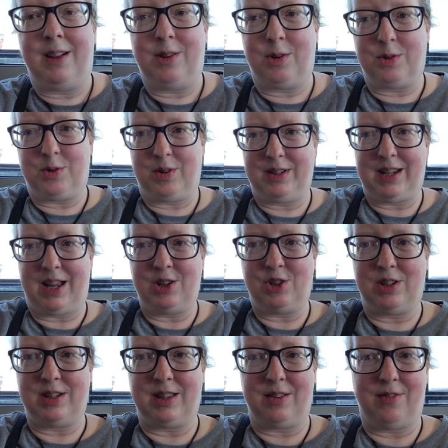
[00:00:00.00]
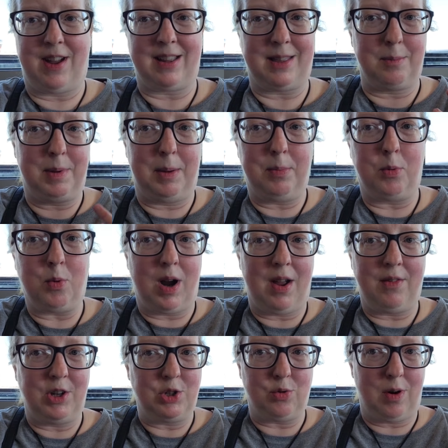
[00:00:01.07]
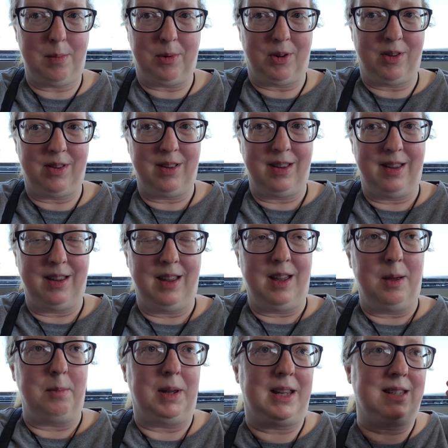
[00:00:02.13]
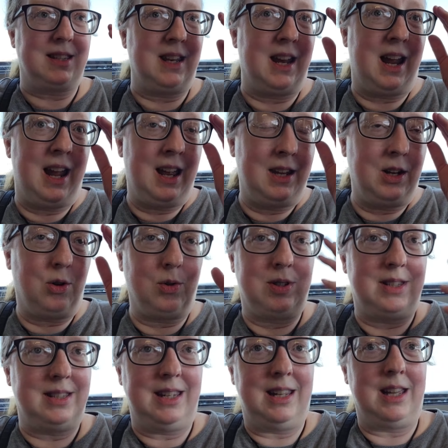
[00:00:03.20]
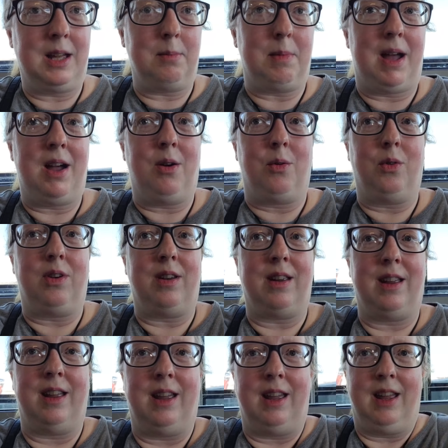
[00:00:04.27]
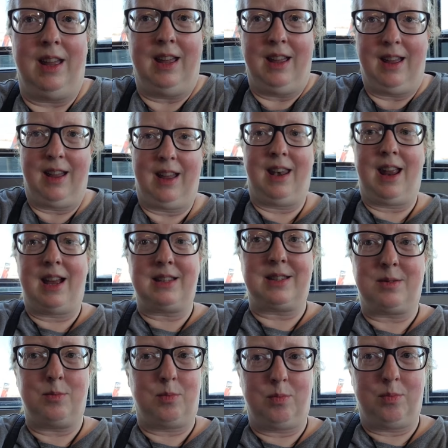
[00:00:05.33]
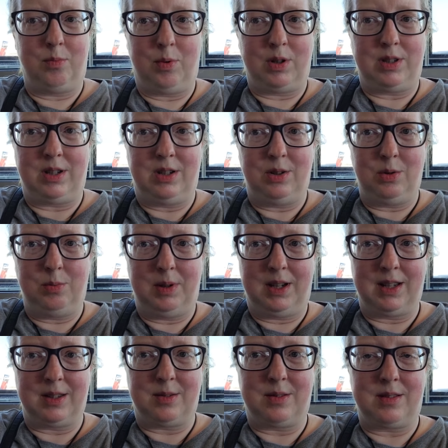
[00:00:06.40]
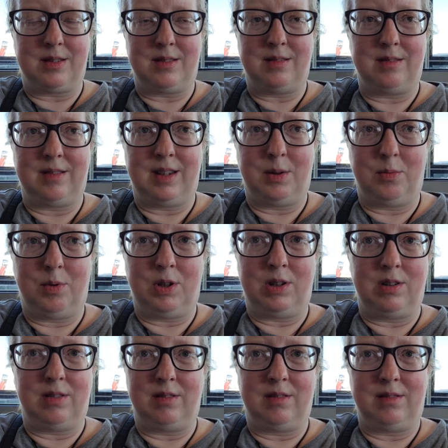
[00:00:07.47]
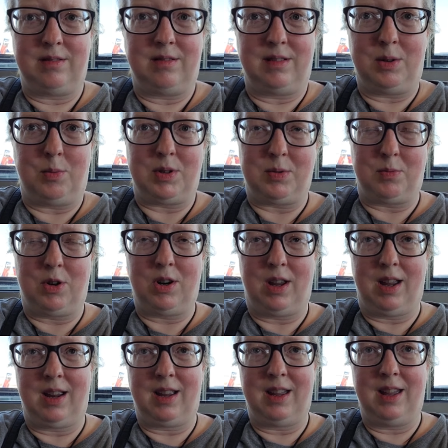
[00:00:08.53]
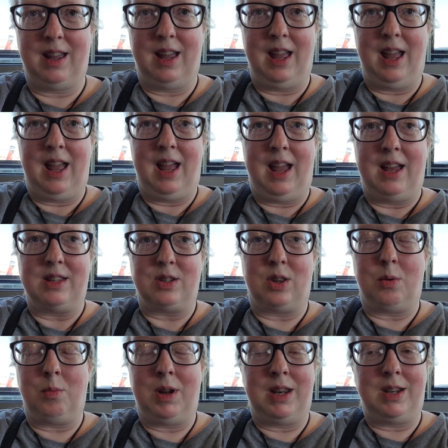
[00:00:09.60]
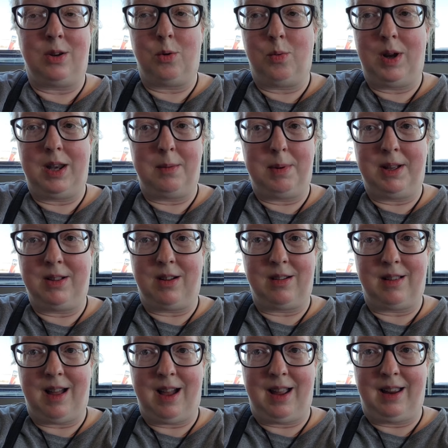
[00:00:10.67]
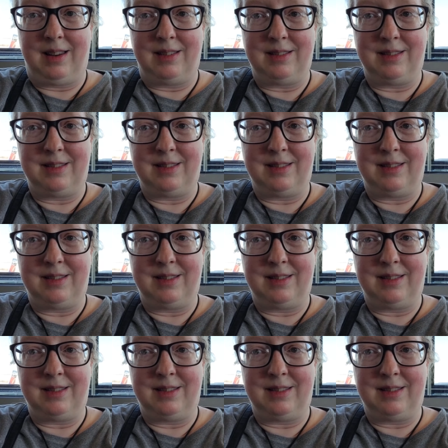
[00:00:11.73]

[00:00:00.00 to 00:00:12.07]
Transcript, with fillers: closer attention to the fact that people were having trouble. Because then I had to go seek him out and ask what to do, because it wouldn't, it wasn't working. So then we had to go wait in a big long line.